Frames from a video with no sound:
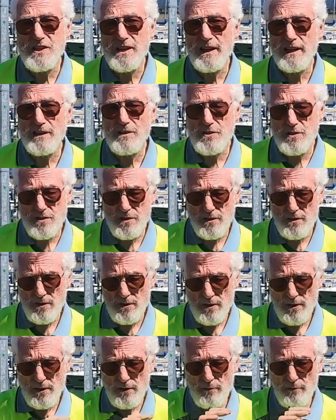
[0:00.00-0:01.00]
axe
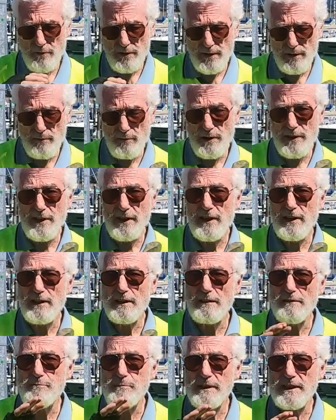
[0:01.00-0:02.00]
with a
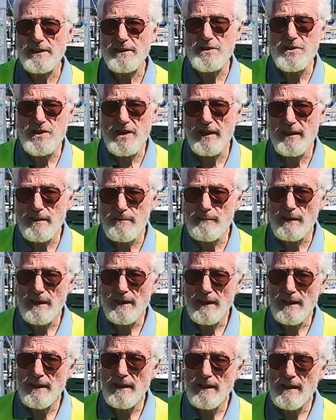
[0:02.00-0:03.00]
curved pick the same.
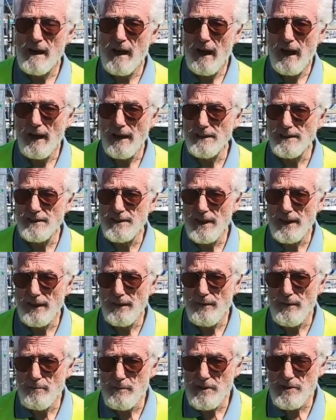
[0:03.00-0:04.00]
And
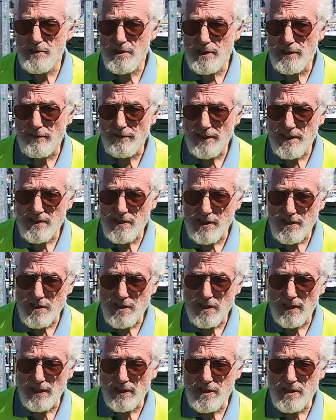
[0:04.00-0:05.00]
the beauty of this is
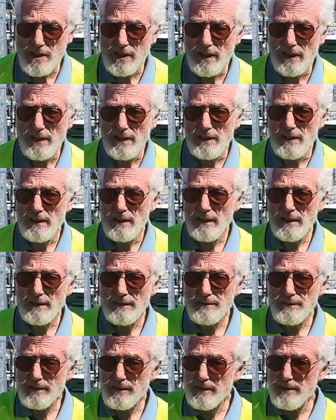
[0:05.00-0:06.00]
that
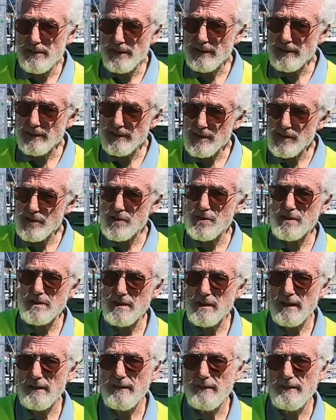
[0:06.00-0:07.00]
you can just
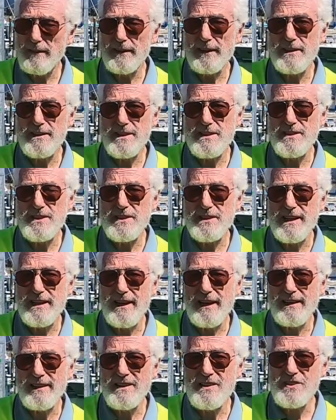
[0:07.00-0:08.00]
flick it into the
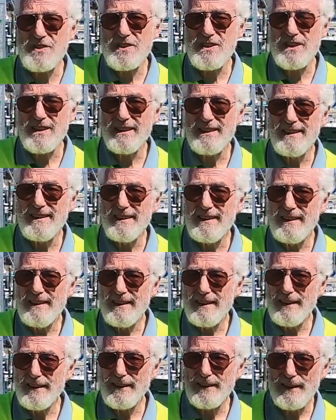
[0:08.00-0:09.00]
ice, and
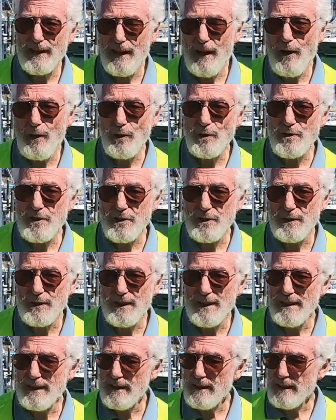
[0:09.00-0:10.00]
it'll hold you.
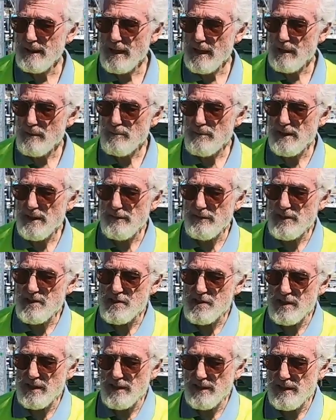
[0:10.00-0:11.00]

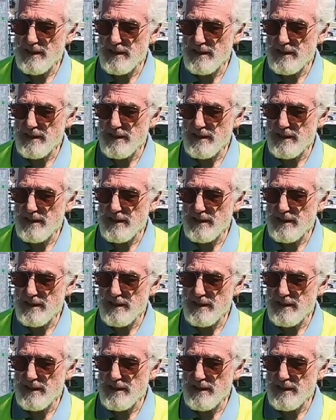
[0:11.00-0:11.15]
Previously,